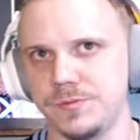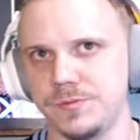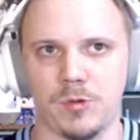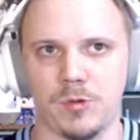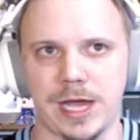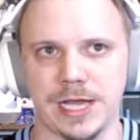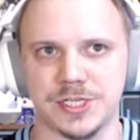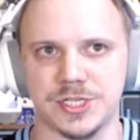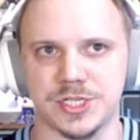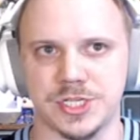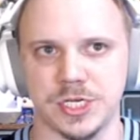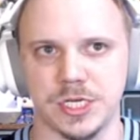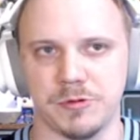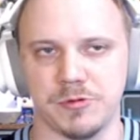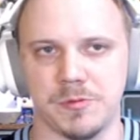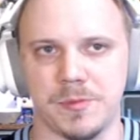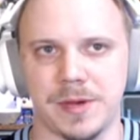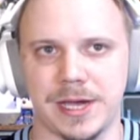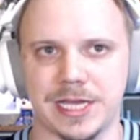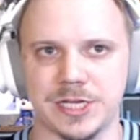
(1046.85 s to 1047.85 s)
watch uh,
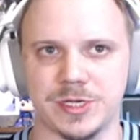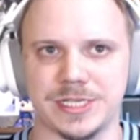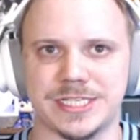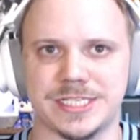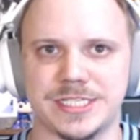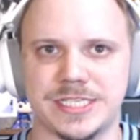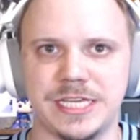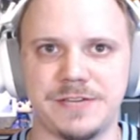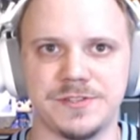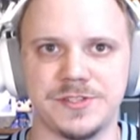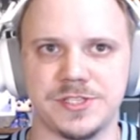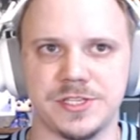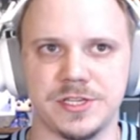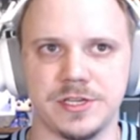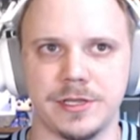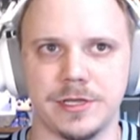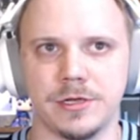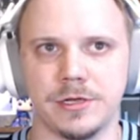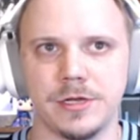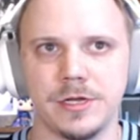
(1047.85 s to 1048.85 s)
Rhamondre
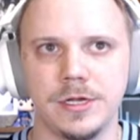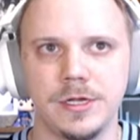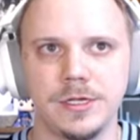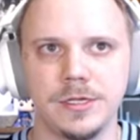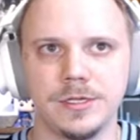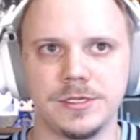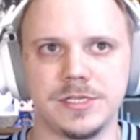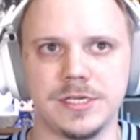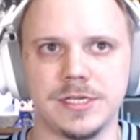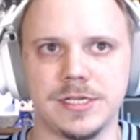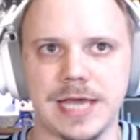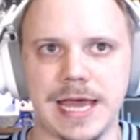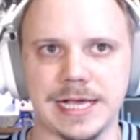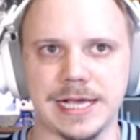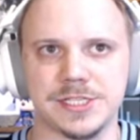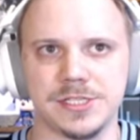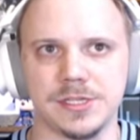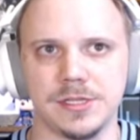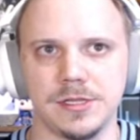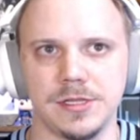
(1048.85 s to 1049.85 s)
Stevenson here to
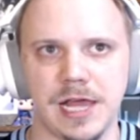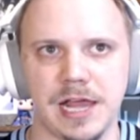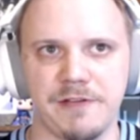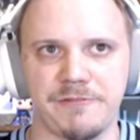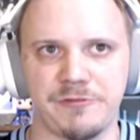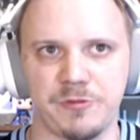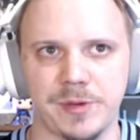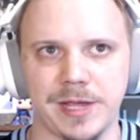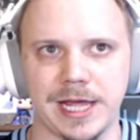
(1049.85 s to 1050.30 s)
Dak's the left.